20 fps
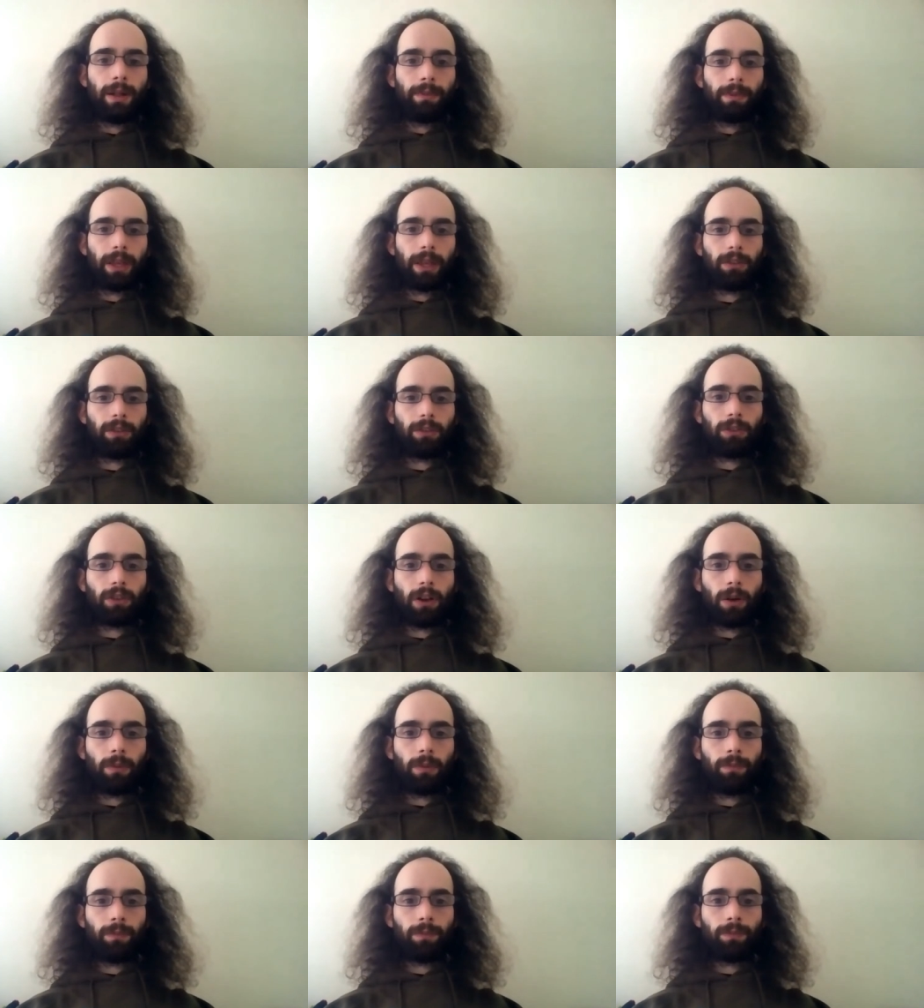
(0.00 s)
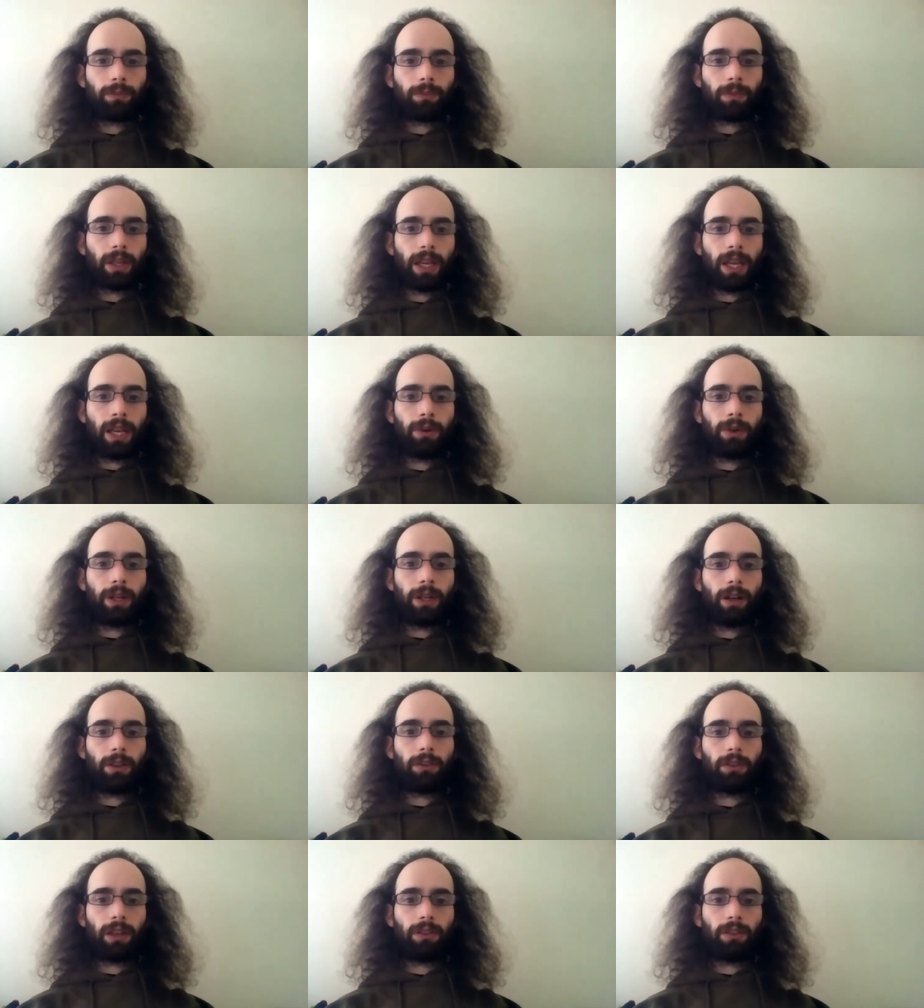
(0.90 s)
Mm. In some
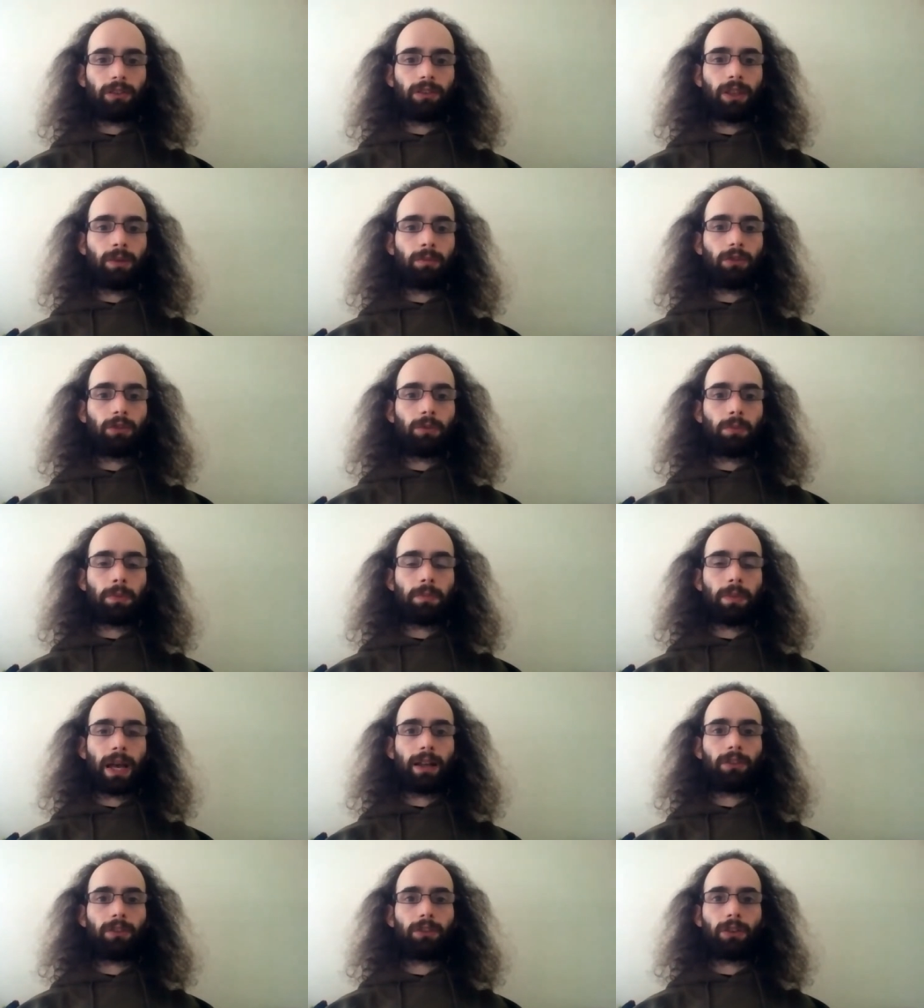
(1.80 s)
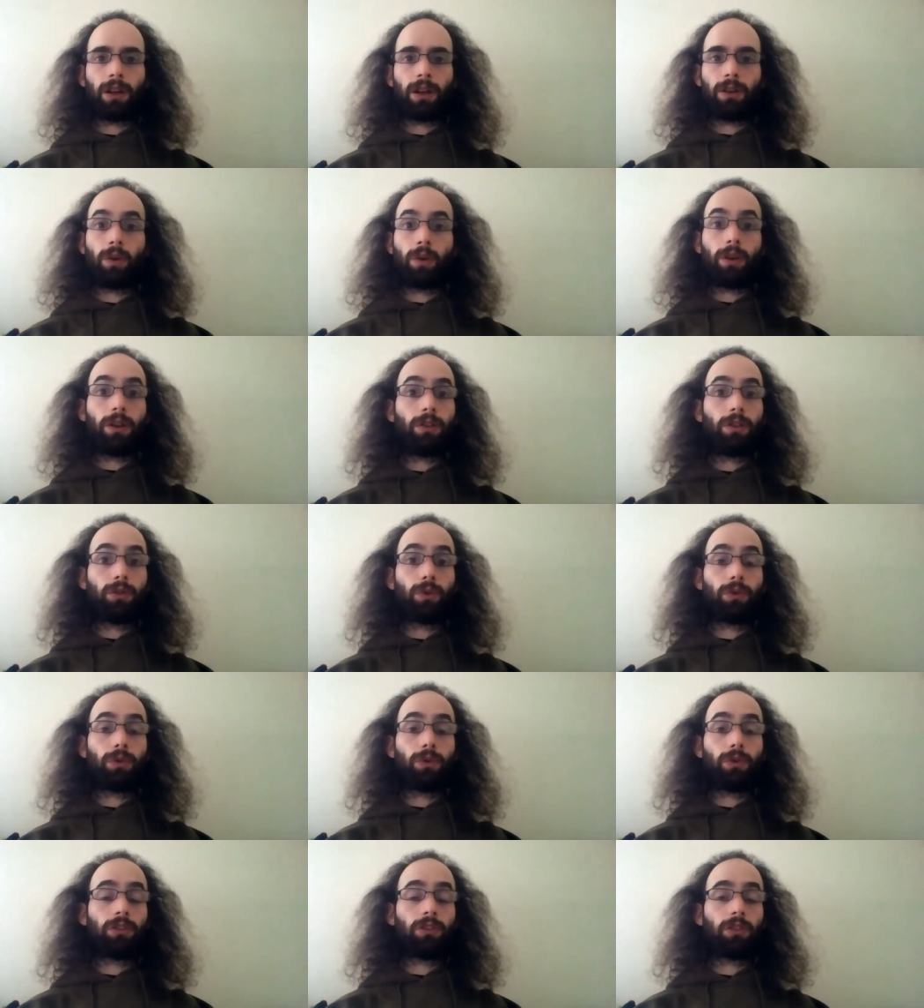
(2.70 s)
areas, it seems to be better, and one of
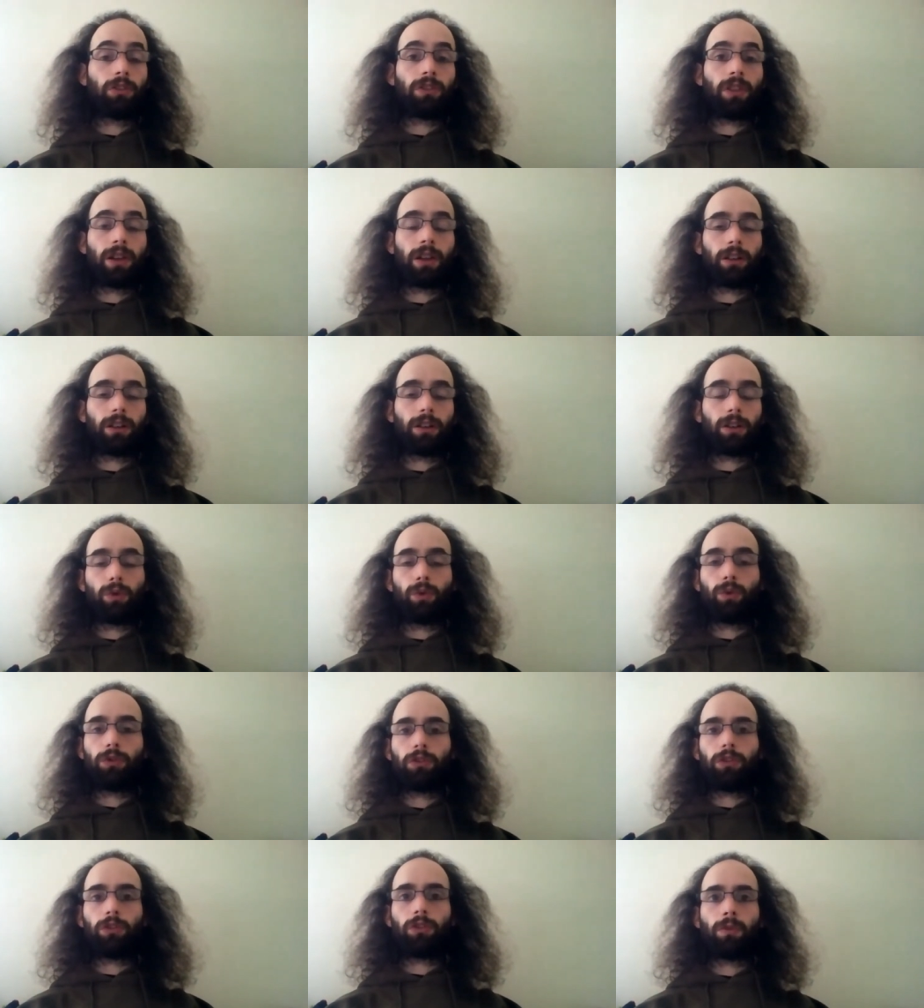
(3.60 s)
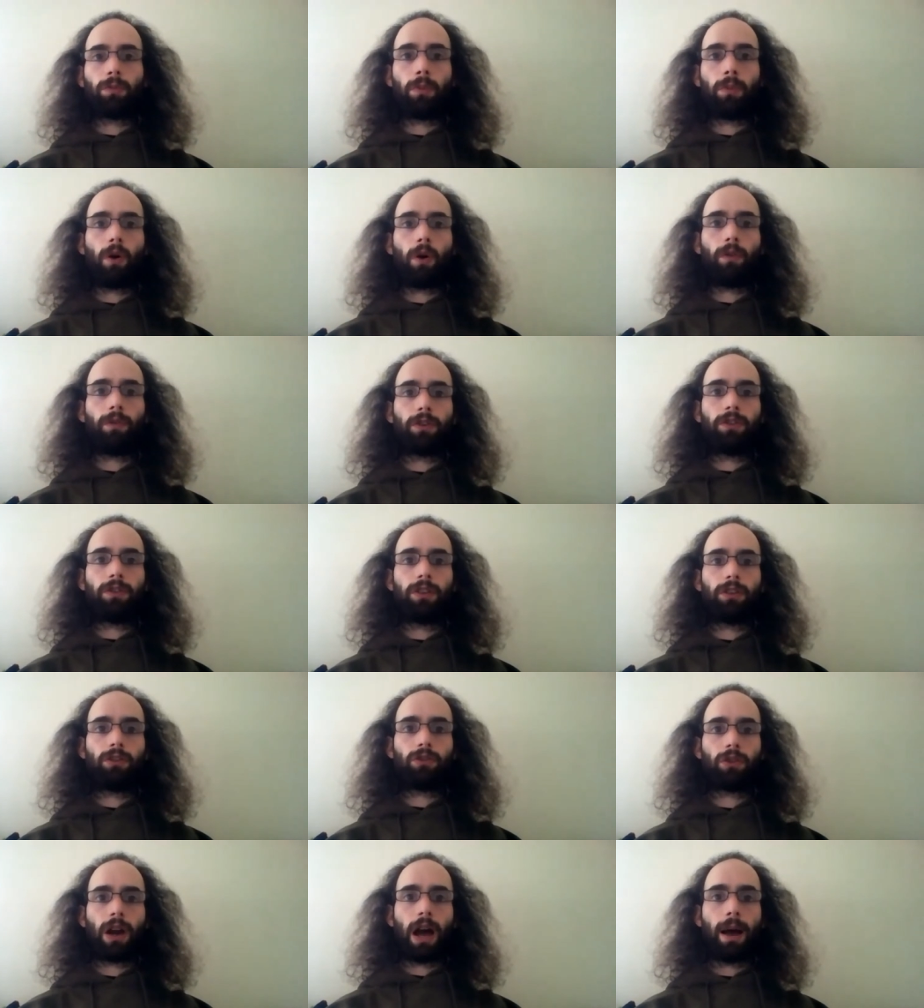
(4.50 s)
those is that it closes the poverty
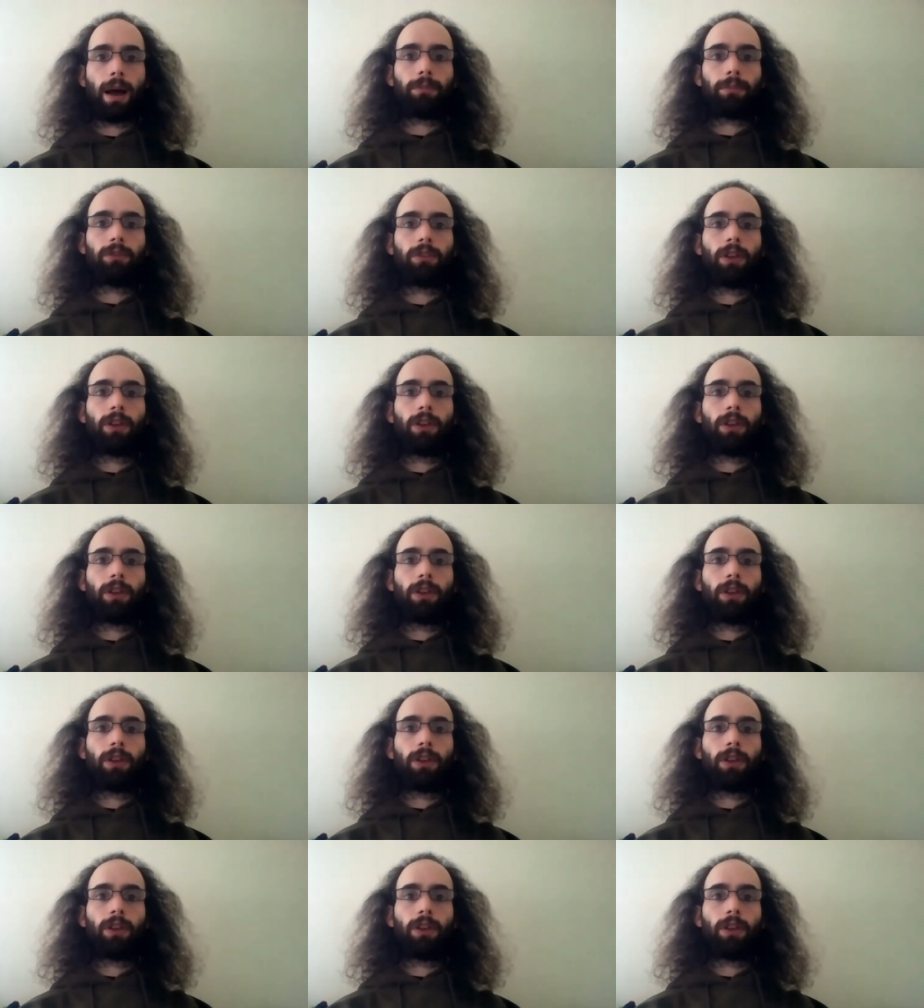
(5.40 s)
traps.